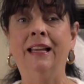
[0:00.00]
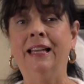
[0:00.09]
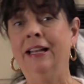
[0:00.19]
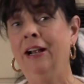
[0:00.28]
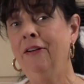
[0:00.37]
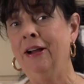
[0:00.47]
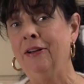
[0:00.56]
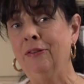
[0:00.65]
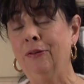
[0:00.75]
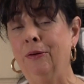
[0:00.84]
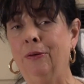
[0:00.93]
in our
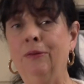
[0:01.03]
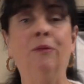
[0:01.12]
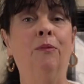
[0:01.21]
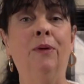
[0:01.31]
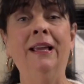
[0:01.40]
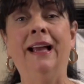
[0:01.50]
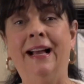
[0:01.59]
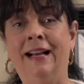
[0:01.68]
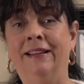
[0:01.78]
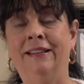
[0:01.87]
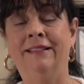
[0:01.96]
household, we
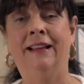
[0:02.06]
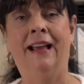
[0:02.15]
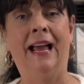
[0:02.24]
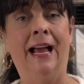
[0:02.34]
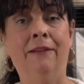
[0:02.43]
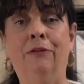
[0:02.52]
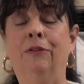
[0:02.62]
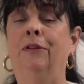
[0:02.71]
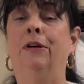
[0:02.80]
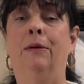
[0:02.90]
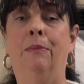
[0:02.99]
add it after
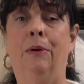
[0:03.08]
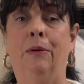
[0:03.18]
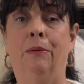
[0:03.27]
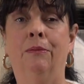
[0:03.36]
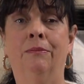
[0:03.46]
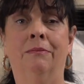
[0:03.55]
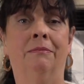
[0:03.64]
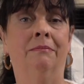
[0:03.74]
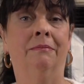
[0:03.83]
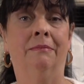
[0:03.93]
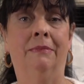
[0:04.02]
the gumbo
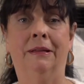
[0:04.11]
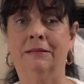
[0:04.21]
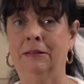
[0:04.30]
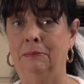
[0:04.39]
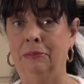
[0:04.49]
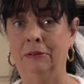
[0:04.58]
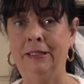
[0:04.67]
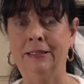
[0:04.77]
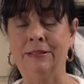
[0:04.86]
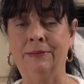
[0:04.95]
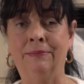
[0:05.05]
is
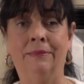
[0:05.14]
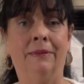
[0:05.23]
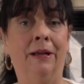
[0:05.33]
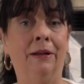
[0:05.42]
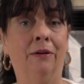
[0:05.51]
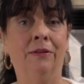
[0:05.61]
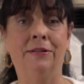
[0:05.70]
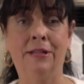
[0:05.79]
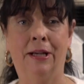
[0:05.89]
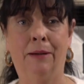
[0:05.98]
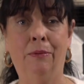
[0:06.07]
complete and on the
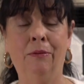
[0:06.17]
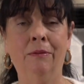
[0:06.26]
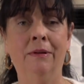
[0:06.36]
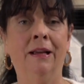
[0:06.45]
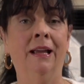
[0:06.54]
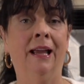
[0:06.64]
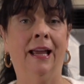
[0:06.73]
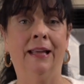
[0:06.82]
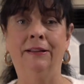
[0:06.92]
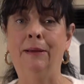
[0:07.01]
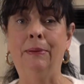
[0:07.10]
table,
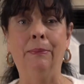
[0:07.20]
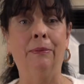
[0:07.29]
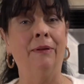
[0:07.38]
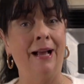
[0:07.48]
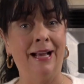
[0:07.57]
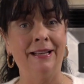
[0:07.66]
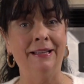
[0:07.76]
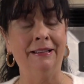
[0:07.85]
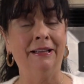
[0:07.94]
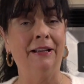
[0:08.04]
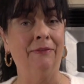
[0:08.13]
and let people add
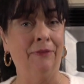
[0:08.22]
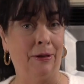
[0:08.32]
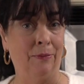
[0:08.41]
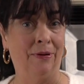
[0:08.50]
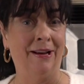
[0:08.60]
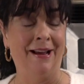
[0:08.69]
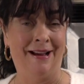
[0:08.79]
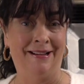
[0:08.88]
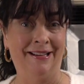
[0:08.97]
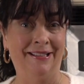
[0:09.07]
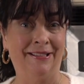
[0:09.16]
it if they want to
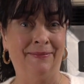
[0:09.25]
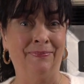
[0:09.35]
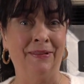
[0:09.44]
add it.